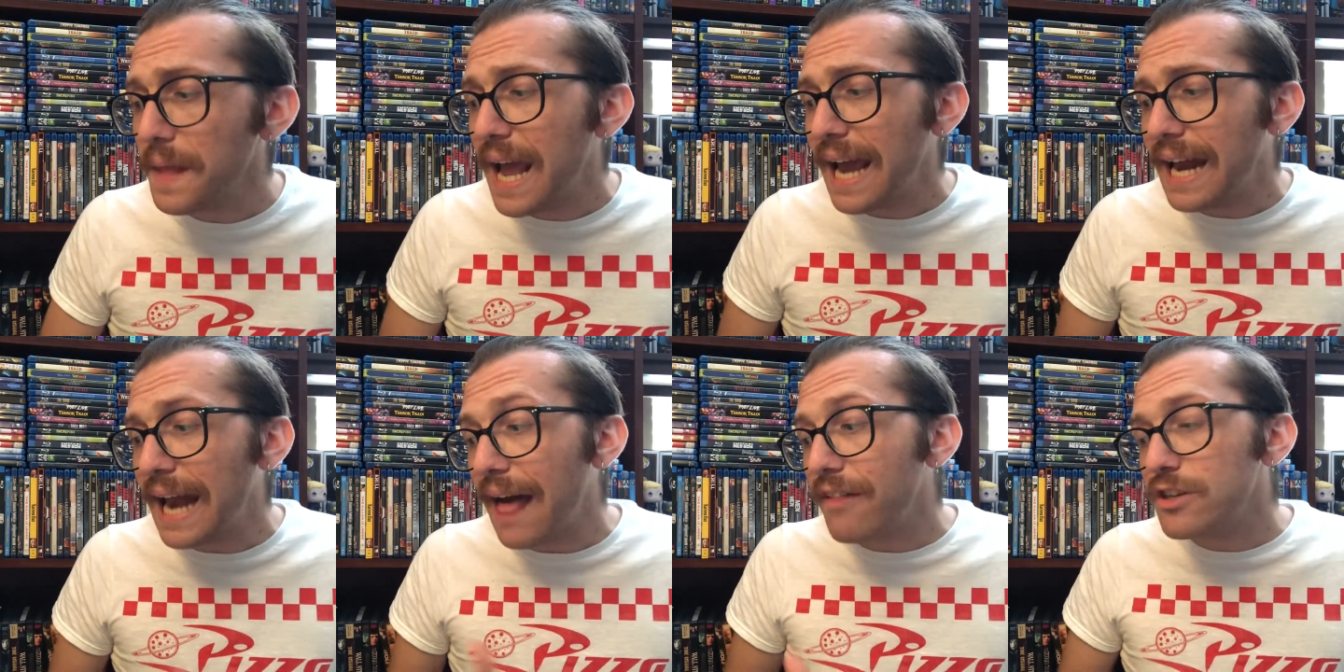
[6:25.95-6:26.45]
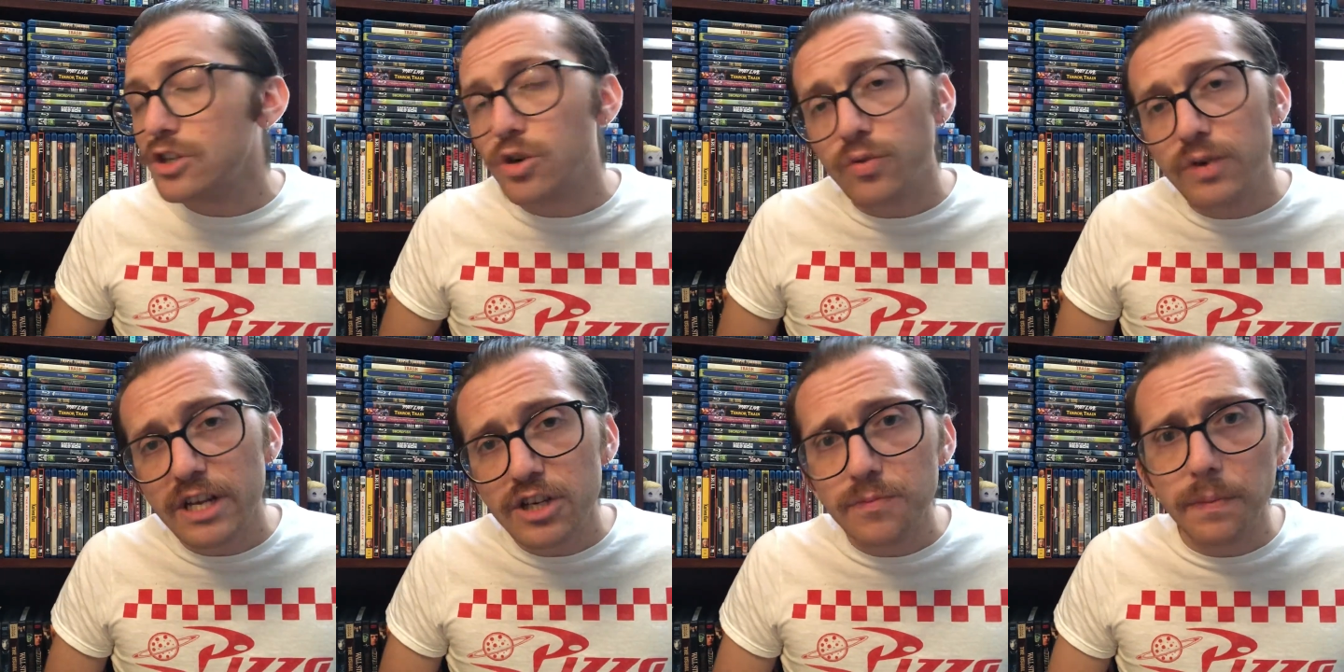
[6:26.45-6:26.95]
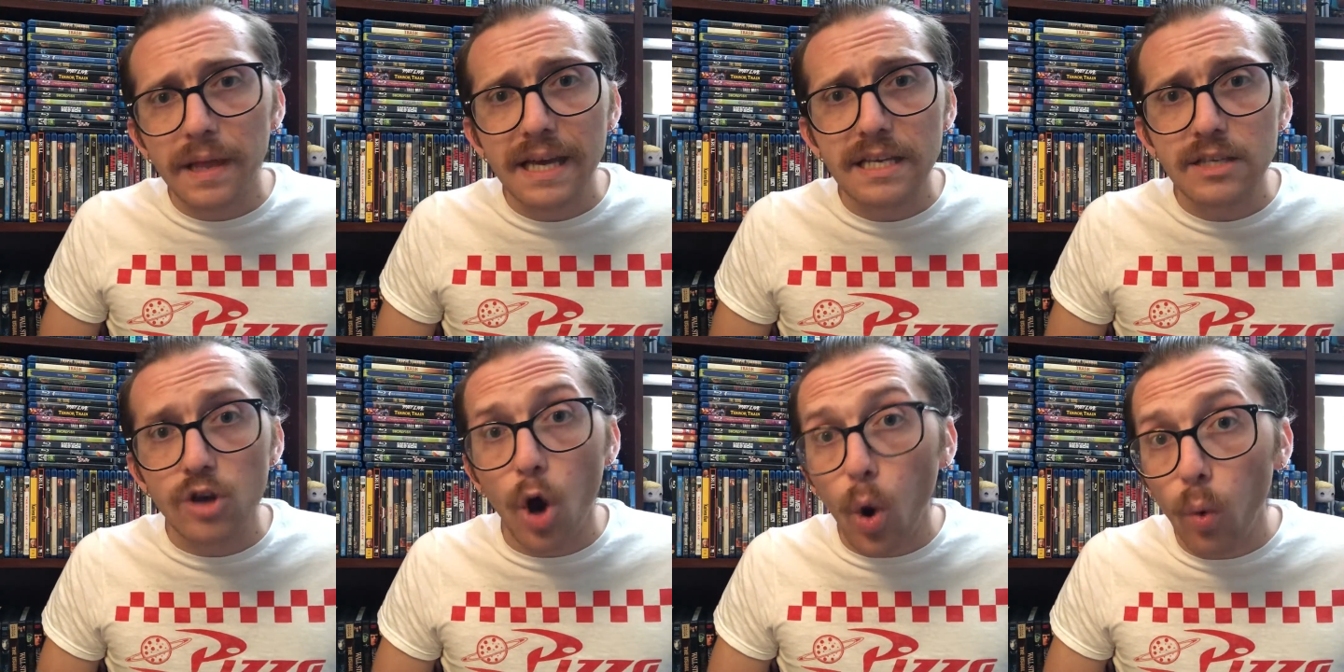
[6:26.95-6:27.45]
And Alice Krige
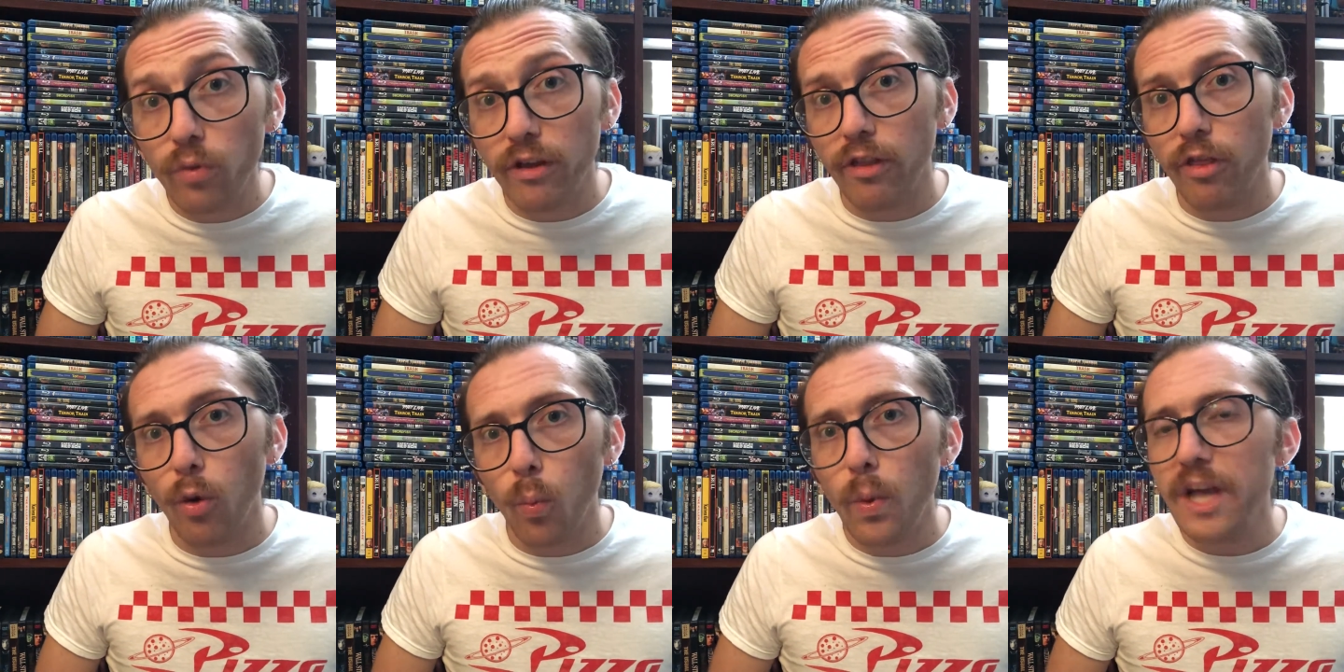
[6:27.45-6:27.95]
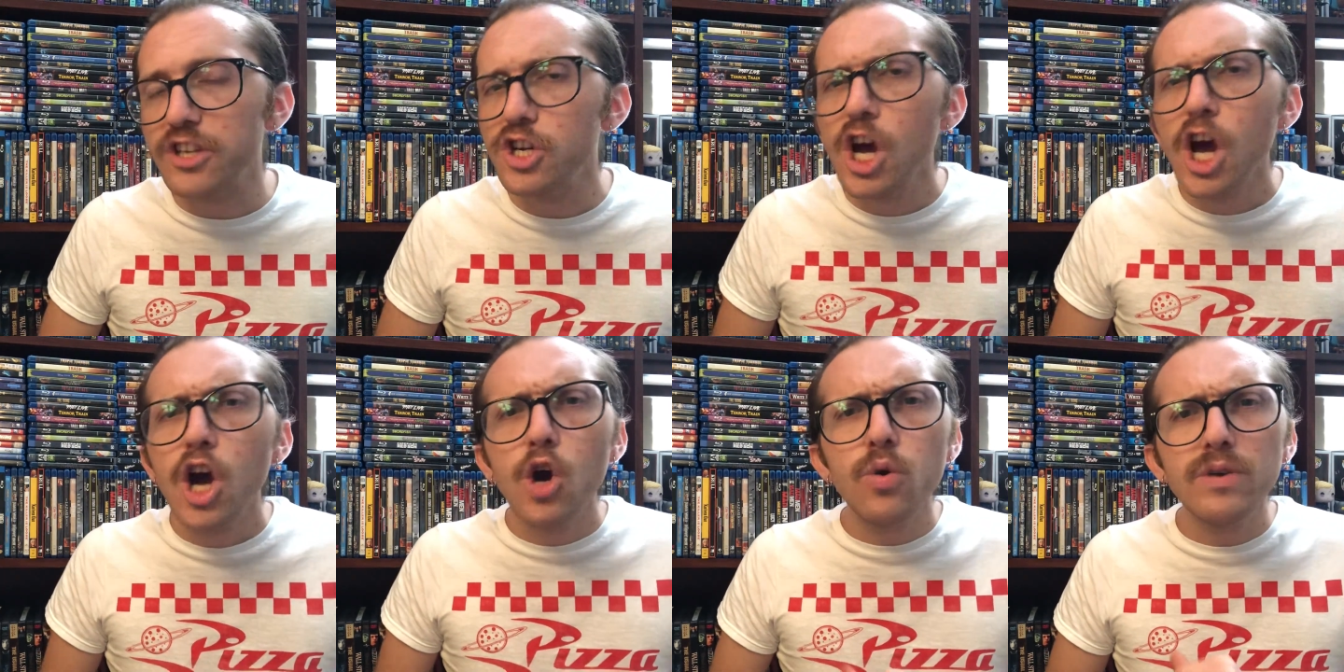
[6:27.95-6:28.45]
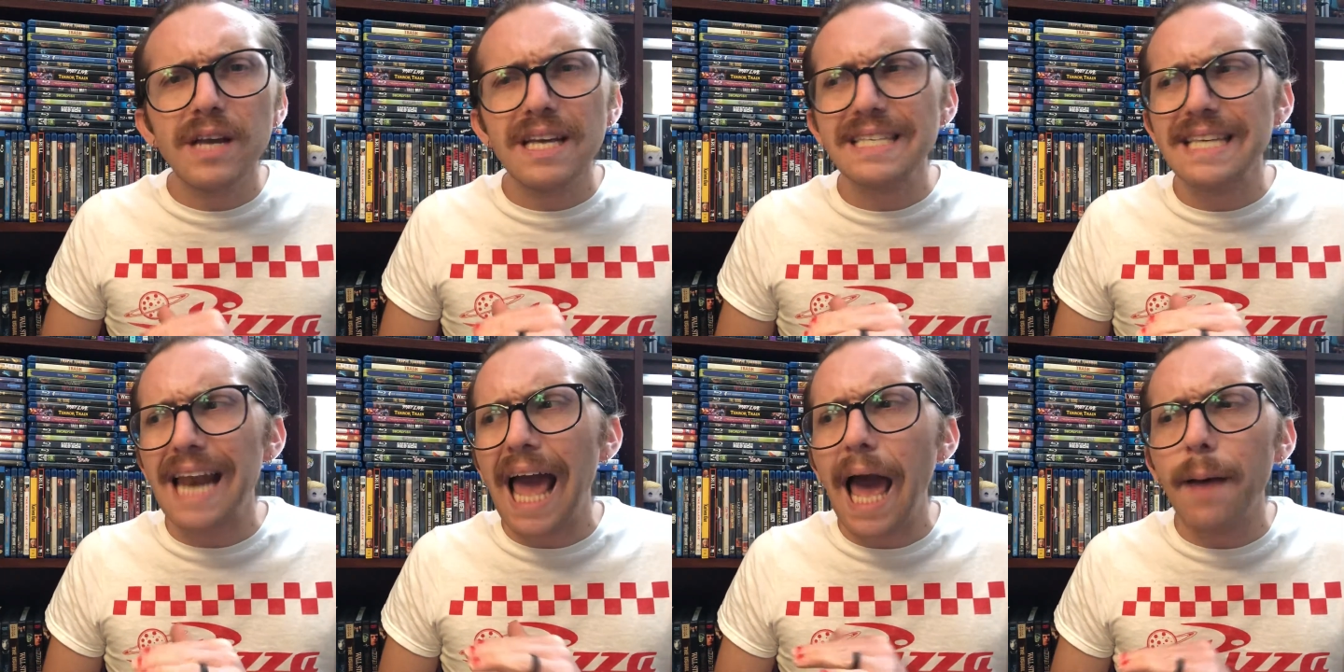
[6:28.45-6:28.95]
plays Hulda, the witch, who does
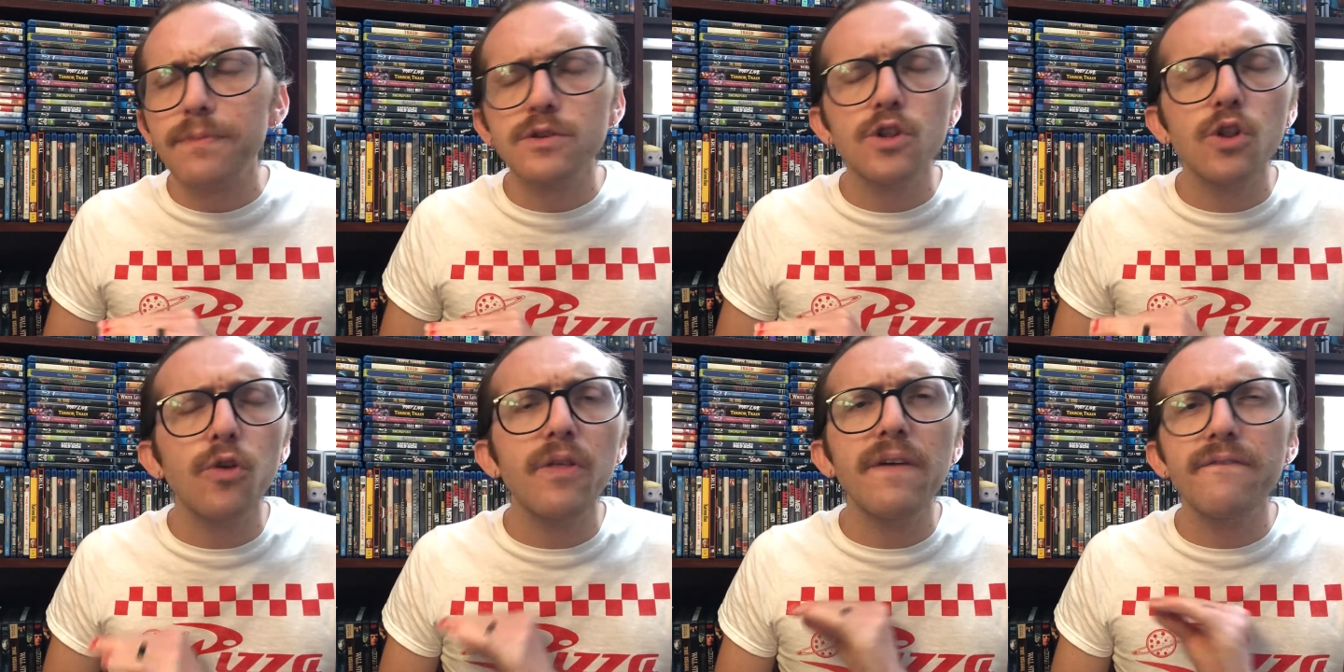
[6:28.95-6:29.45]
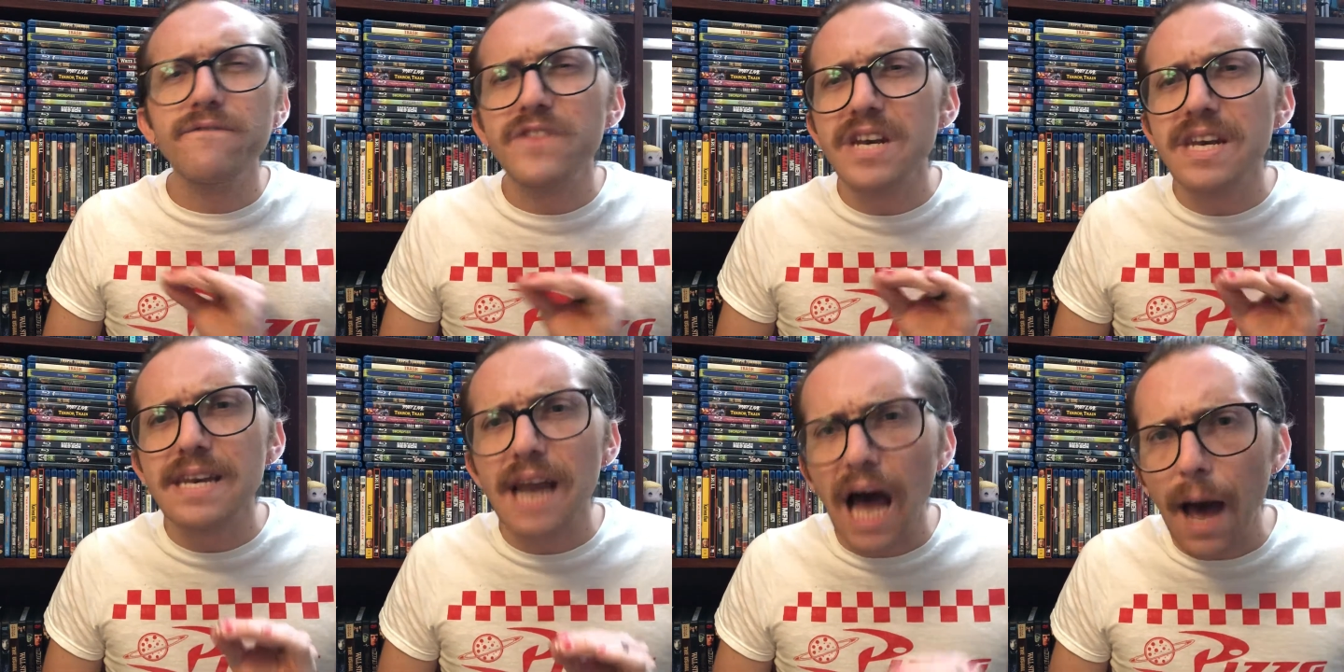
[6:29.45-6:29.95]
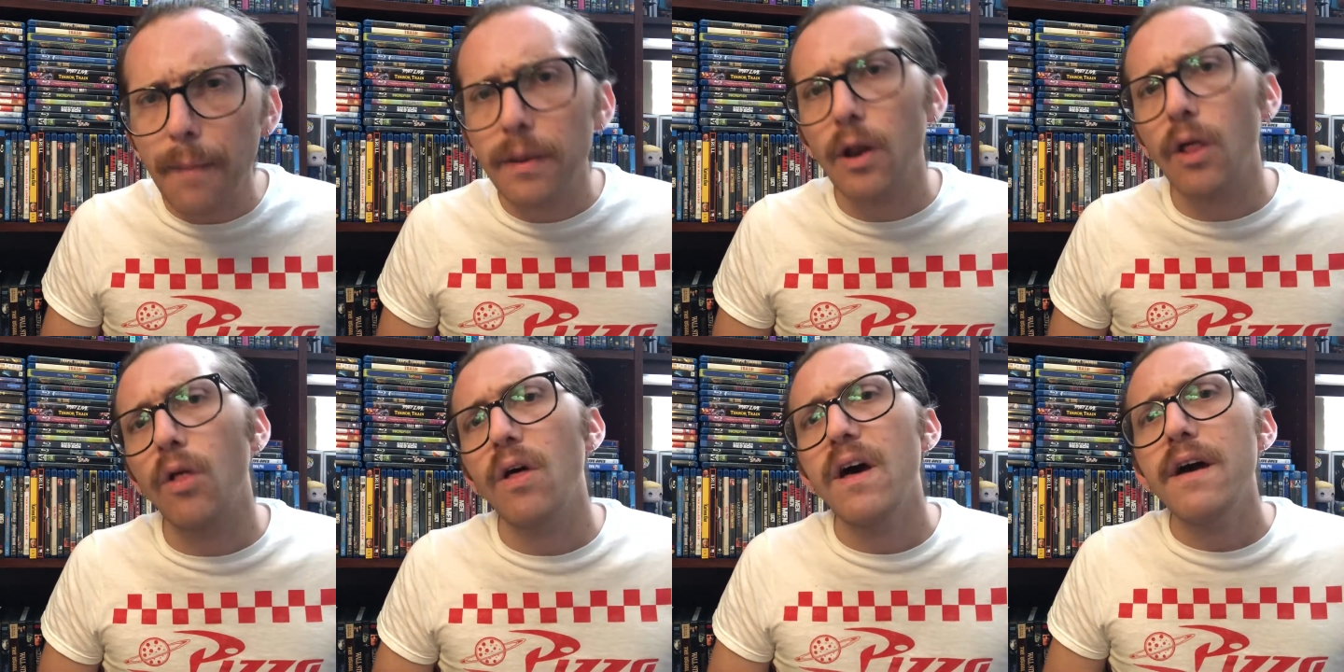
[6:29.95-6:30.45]
an absolutely
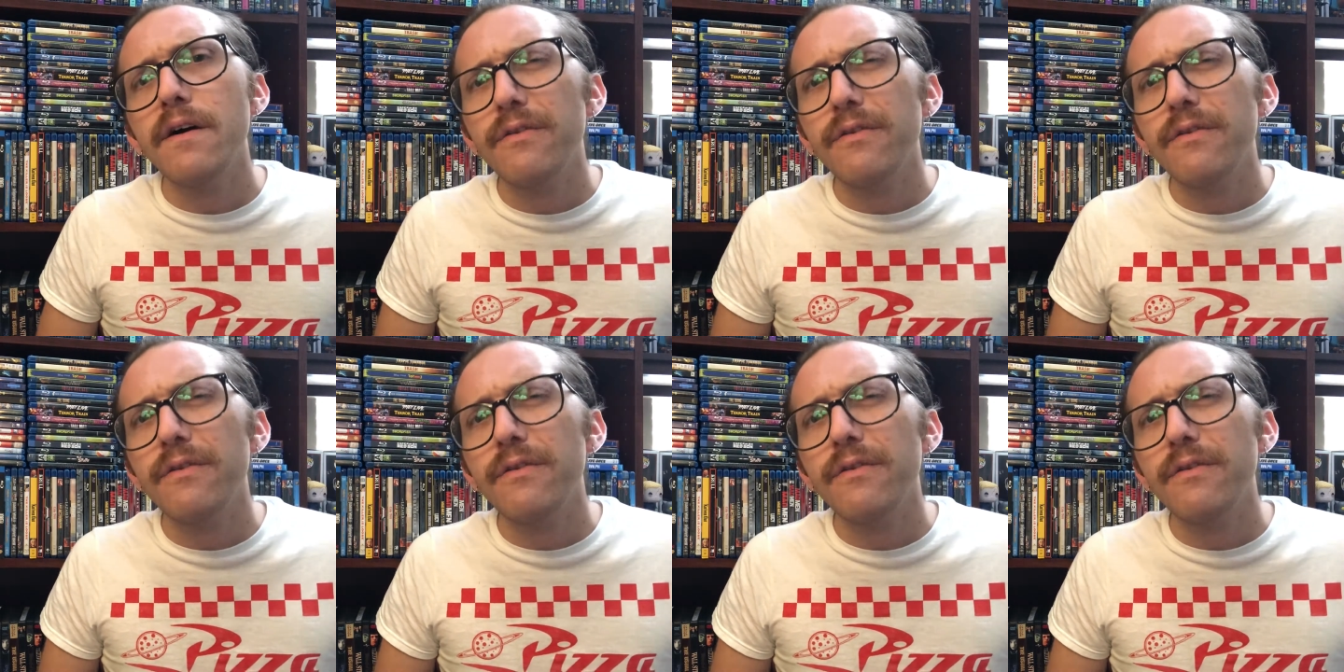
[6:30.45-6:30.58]
phenomenal